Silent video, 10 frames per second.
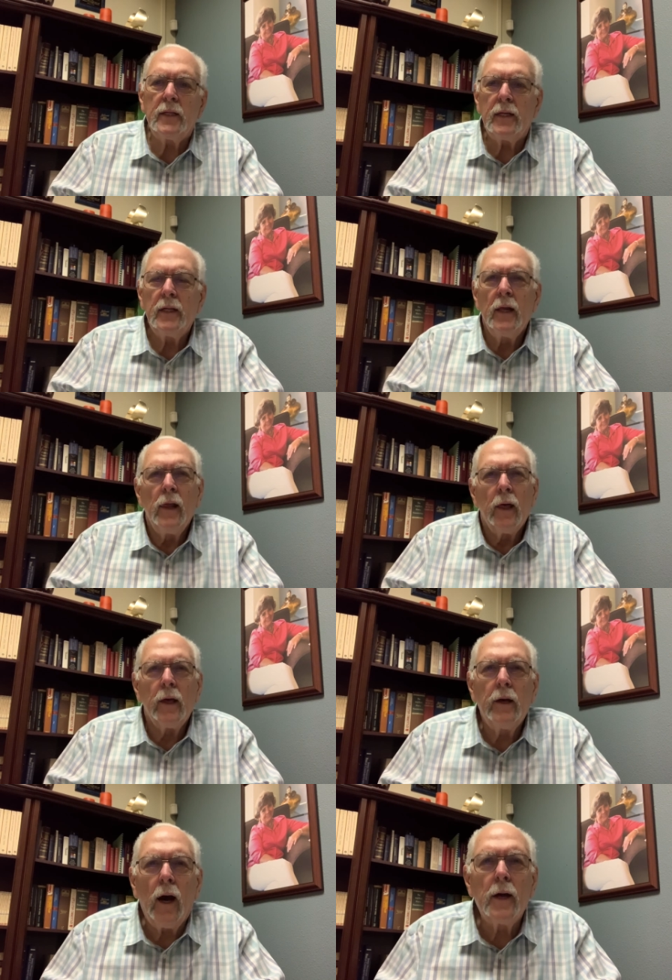that
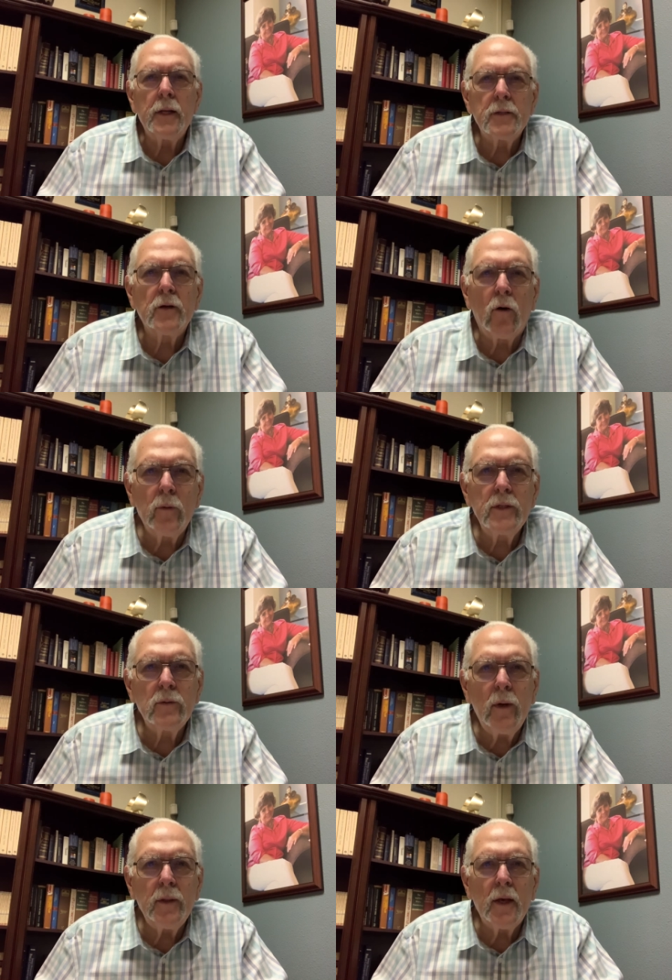God is always
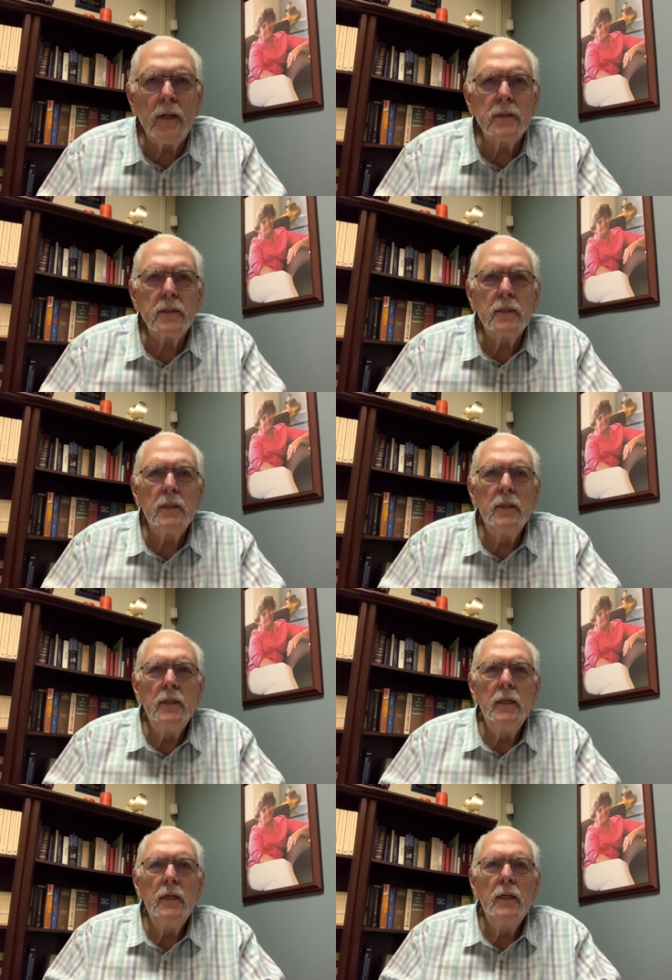with us.
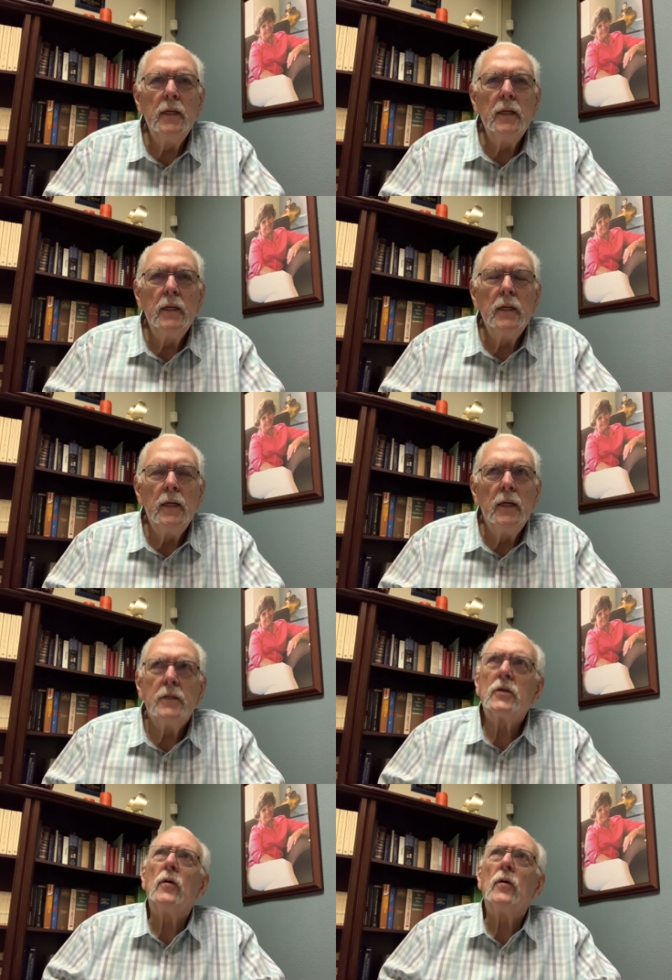So